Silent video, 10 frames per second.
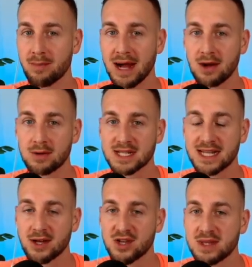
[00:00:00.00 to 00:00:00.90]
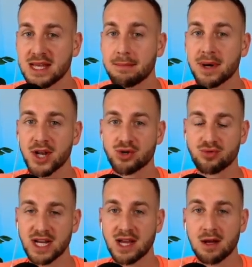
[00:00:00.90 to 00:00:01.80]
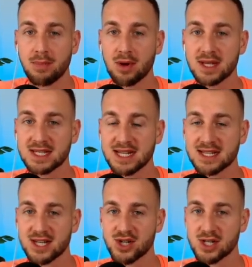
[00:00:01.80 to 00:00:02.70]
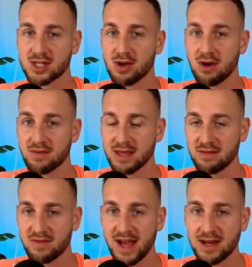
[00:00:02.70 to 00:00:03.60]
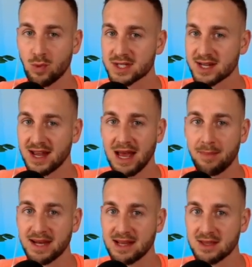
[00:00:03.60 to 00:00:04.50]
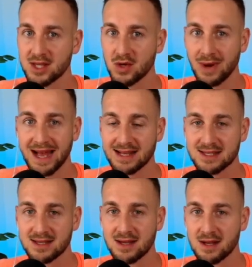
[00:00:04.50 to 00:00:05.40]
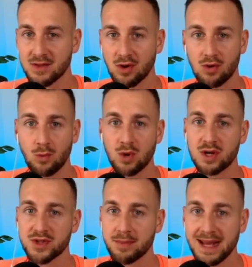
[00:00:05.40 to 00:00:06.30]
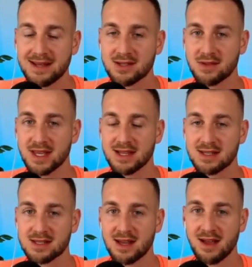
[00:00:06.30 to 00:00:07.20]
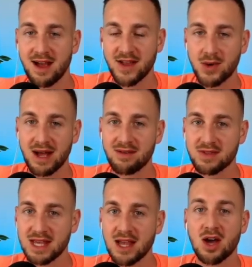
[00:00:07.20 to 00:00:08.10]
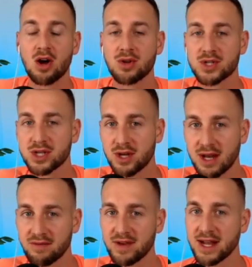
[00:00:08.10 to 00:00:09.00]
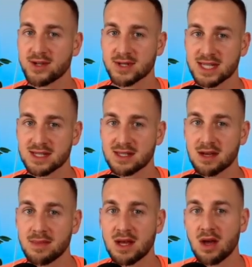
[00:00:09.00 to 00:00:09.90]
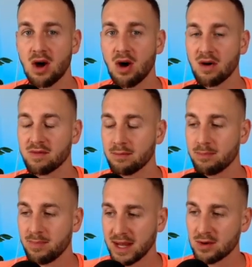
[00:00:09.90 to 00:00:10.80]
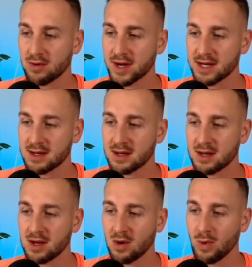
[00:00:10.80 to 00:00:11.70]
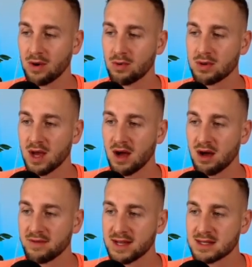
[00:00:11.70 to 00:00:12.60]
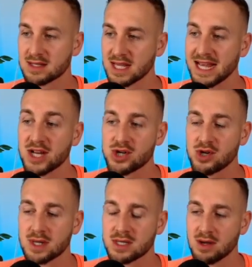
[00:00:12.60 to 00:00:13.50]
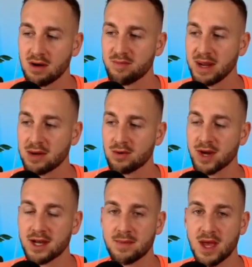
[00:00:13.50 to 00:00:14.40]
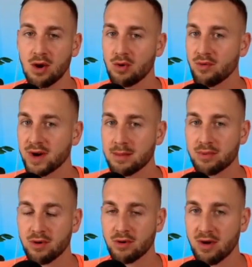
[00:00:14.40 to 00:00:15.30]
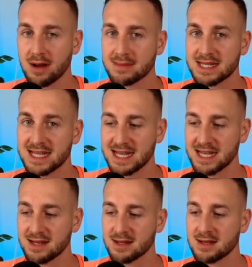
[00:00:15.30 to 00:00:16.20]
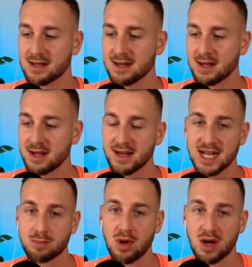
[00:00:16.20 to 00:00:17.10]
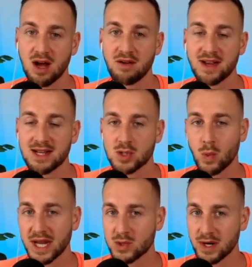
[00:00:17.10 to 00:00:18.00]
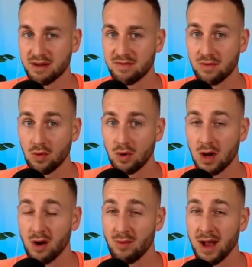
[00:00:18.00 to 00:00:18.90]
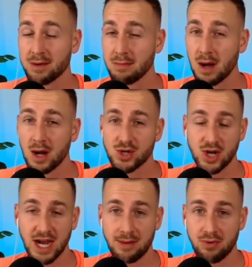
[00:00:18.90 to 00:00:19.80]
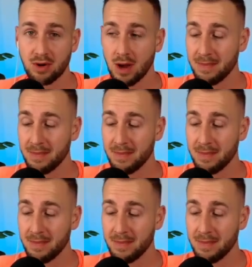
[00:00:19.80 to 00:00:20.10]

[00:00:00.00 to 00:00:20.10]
Powell to tell you the monetary policy decisions of the Fed, what's going to happen in the US. The whole world depends on this. And then you have the alternate financial system of Bitcoin, where all the halvings, the issuance of Bitcoin, are already programmed in. Next block halving 2024 around March, April.